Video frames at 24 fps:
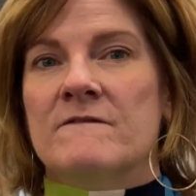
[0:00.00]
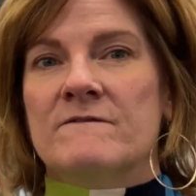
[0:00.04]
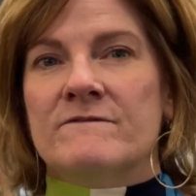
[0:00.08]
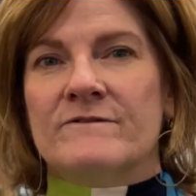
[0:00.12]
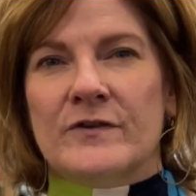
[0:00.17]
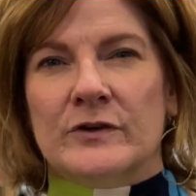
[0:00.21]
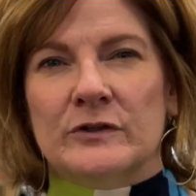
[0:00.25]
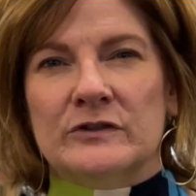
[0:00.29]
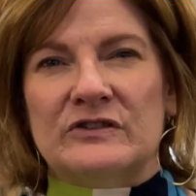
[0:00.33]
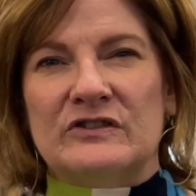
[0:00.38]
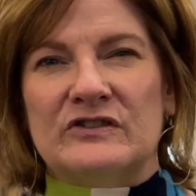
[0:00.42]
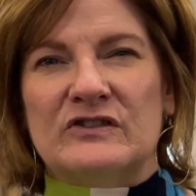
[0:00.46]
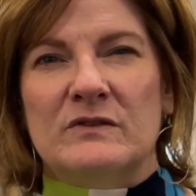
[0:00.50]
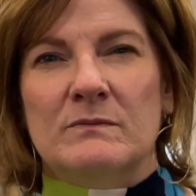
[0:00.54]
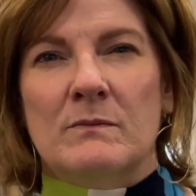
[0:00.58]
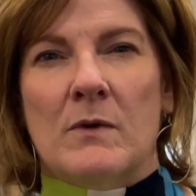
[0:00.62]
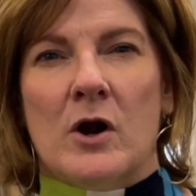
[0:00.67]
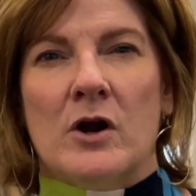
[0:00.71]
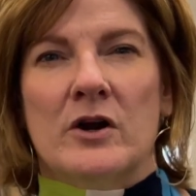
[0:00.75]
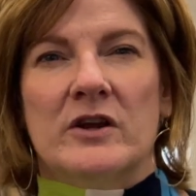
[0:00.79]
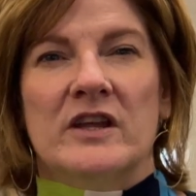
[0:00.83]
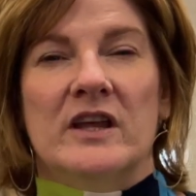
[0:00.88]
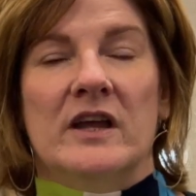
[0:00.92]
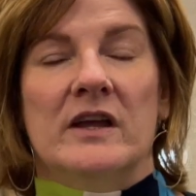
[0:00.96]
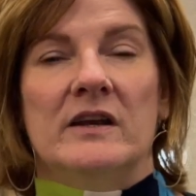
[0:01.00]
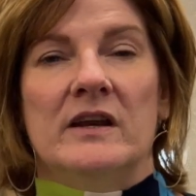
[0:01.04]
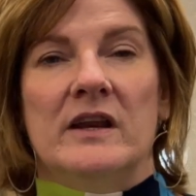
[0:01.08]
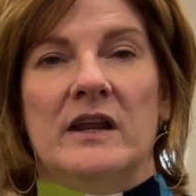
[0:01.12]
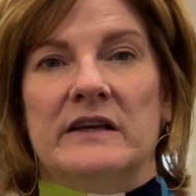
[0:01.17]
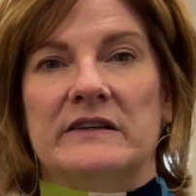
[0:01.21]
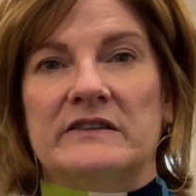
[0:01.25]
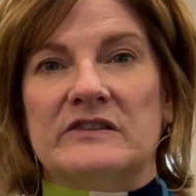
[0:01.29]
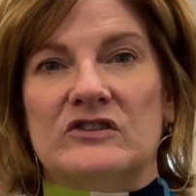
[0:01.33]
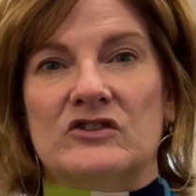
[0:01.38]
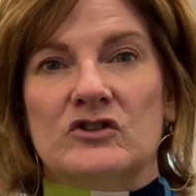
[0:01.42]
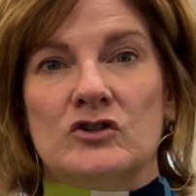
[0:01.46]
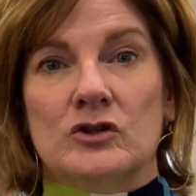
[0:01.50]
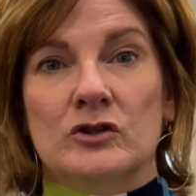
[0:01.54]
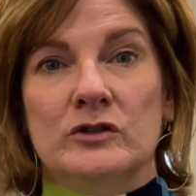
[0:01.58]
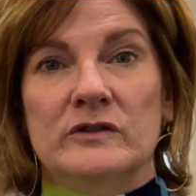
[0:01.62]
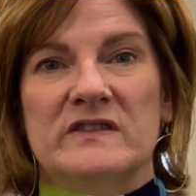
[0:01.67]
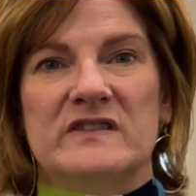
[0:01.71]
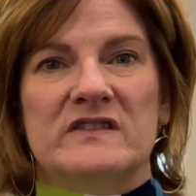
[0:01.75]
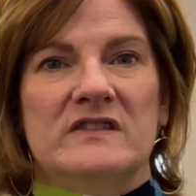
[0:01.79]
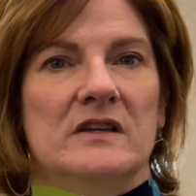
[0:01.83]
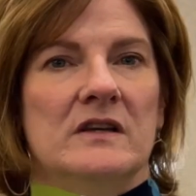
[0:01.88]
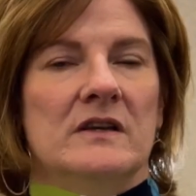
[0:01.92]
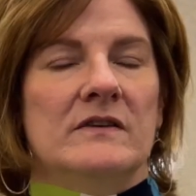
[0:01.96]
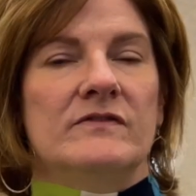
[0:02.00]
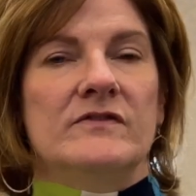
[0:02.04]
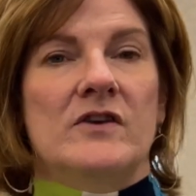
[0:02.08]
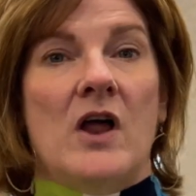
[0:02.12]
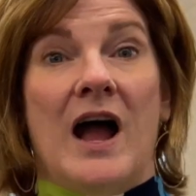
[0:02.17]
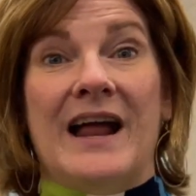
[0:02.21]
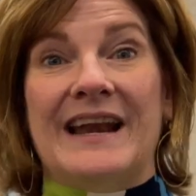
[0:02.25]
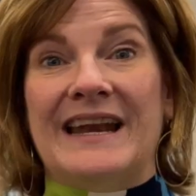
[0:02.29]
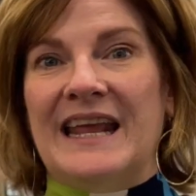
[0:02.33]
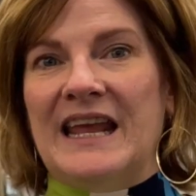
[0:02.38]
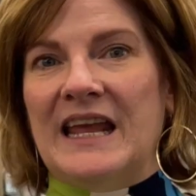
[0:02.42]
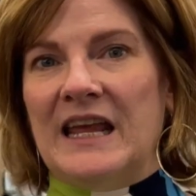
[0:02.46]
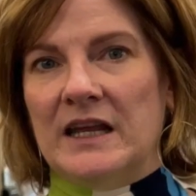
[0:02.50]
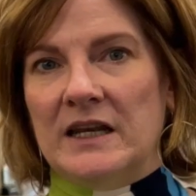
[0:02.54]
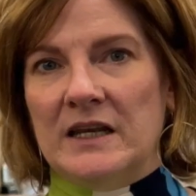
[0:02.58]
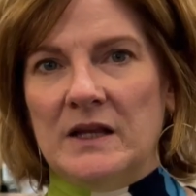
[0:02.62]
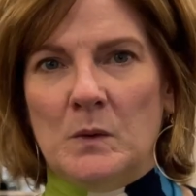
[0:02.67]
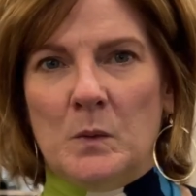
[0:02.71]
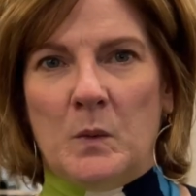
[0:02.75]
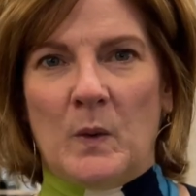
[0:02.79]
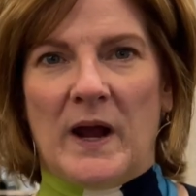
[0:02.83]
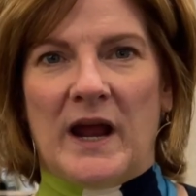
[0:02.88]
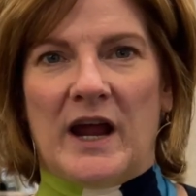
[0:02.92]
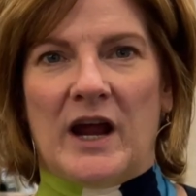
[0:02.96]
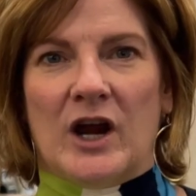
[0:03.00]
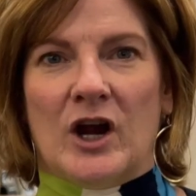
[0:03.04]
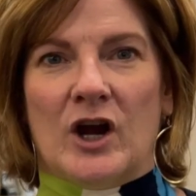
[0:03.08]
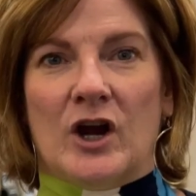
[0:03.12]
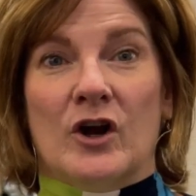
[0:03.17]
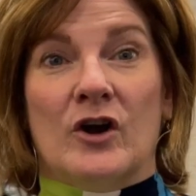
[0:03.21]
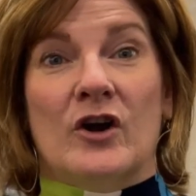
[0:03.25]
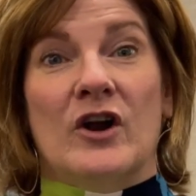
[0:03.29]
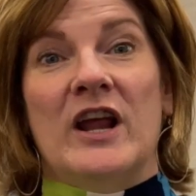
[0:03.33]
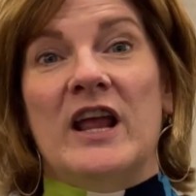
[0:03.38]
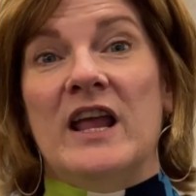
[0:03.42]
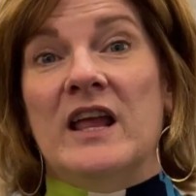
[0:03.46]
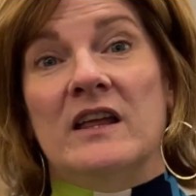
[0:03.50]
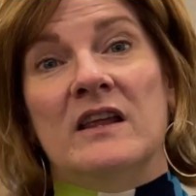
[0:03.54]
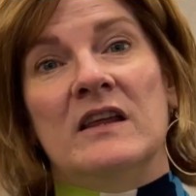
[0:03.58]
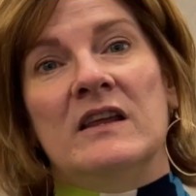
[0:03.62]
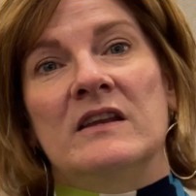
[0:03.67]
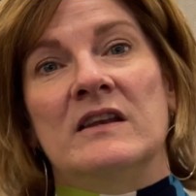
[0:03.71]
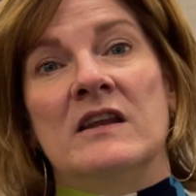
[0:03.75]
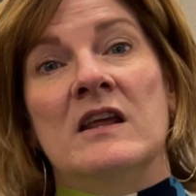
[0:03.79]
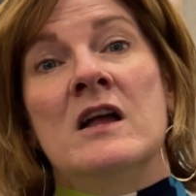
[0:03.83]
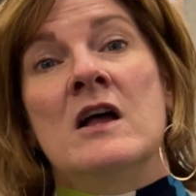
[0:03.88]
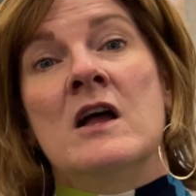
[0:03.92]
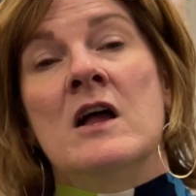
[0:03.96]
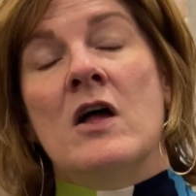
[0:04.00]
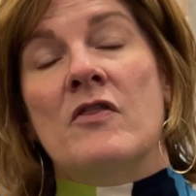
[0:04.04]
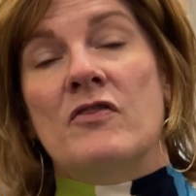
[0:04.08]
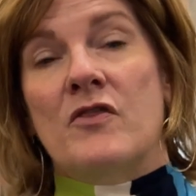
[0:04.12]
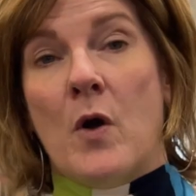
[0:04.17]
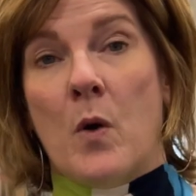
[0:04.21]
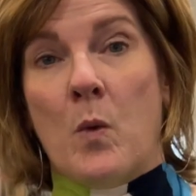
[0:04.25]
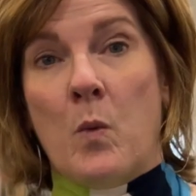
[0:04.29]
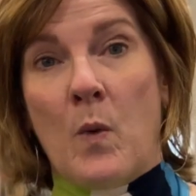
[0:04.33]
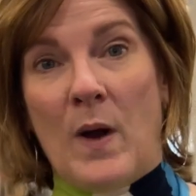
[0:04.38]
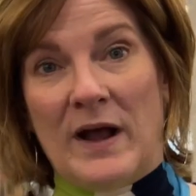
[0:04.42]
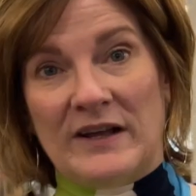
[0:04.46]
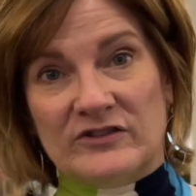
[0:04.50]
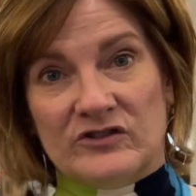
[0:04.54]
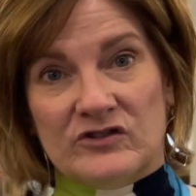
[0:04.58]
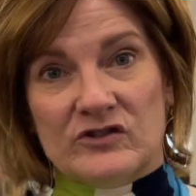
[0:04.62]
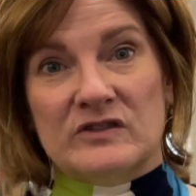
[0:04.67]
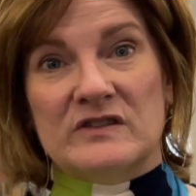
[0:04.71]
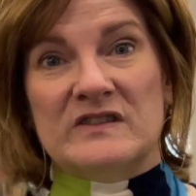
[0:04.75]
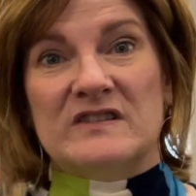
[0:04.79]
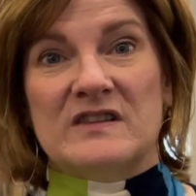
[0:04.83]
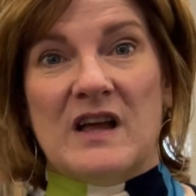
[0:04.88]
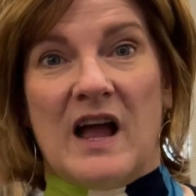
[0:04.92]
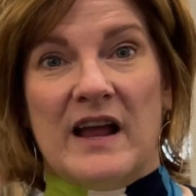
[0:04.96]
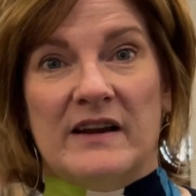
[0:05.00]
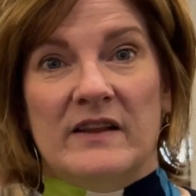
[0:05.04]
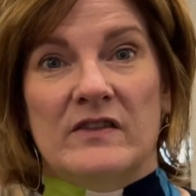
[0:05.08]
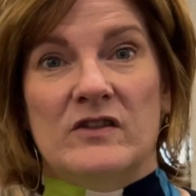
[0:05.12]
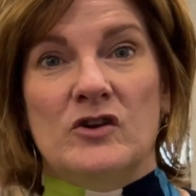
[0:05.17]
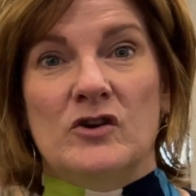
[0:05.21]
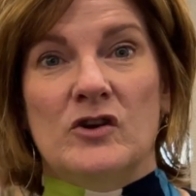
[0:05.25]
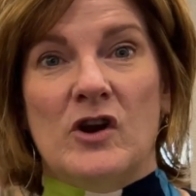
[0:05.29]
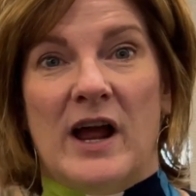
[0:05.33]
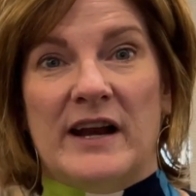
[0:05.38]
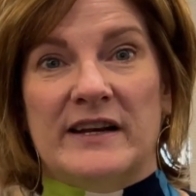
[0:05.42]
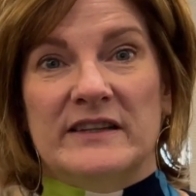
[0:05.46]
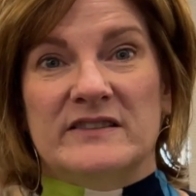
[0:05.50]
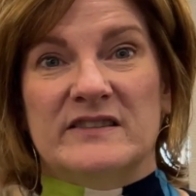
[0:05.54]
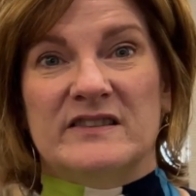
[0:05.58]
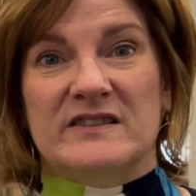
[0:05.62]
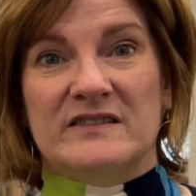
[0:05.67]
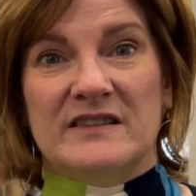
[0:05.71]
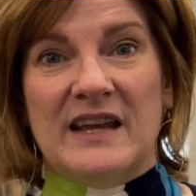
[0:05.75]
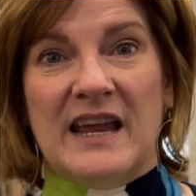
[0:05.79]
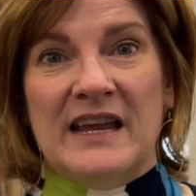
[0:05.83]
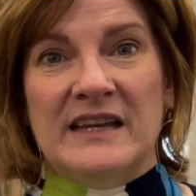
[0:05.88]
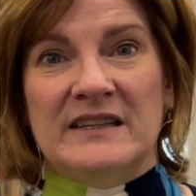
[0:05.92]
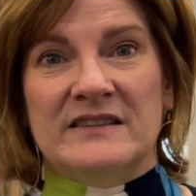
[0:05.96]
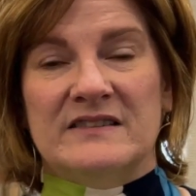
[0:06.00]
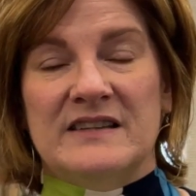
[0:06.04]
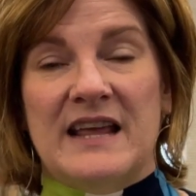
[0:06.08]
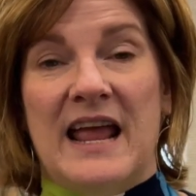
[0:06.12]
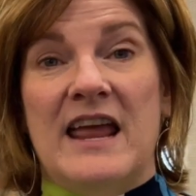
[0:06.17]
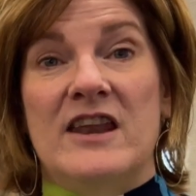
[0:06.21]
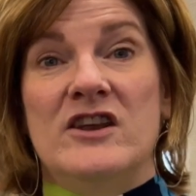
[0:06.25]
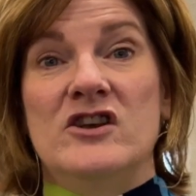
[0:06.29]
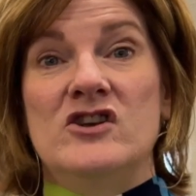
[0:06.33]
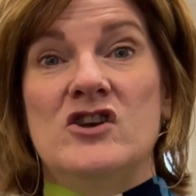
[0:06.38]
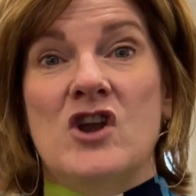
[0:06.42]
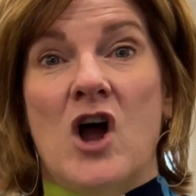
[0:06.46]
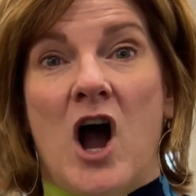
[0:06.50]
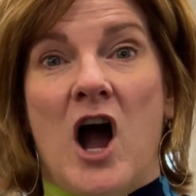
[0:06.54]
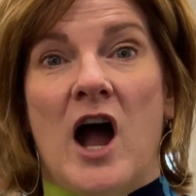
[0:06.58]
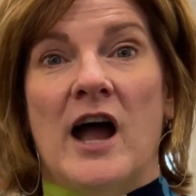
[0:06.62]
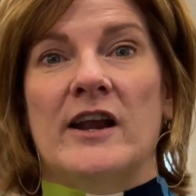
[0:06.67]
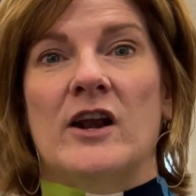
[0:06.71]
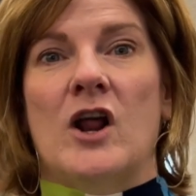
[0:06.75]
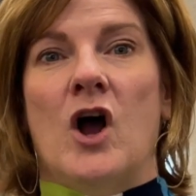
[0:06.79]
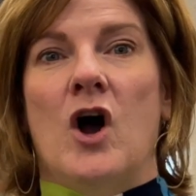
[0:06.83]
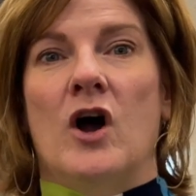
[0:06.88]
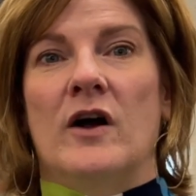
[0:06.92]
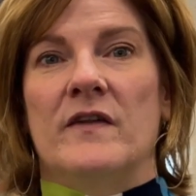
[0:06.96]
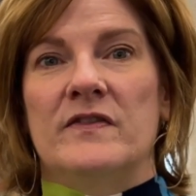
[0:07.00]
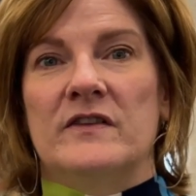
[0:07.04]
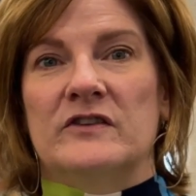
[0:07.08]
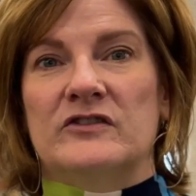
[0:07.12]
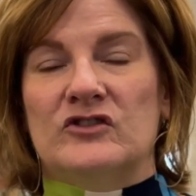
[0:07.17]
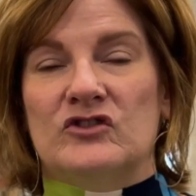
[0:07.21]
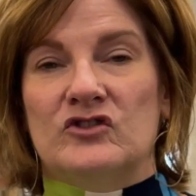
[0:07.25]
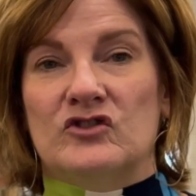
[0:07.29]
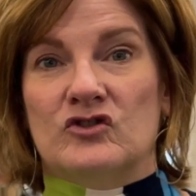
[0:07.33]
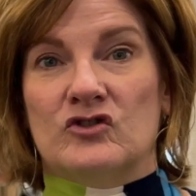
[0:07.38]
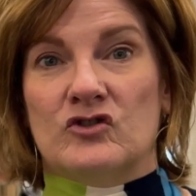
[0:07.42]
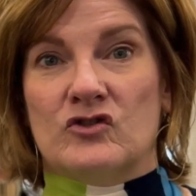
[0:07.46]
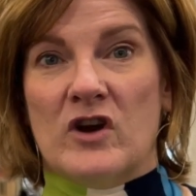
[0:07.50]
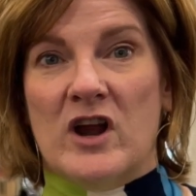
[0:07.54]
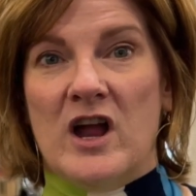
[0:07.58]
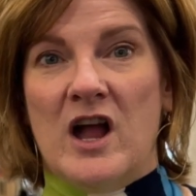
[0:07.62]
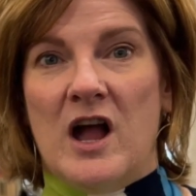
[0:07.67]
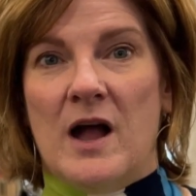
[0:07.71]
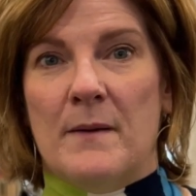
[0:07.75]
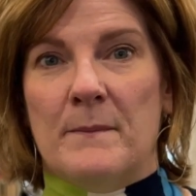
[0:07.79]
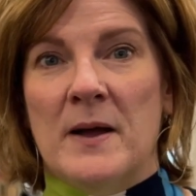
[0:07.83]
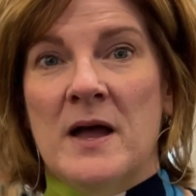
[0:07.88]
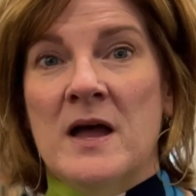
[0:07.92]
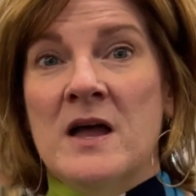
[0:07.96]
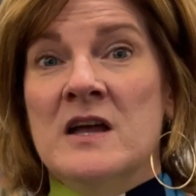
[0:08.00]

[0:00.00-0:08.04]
First to market, exclusive, not anywhere in the western side of the United States and not on the Strip.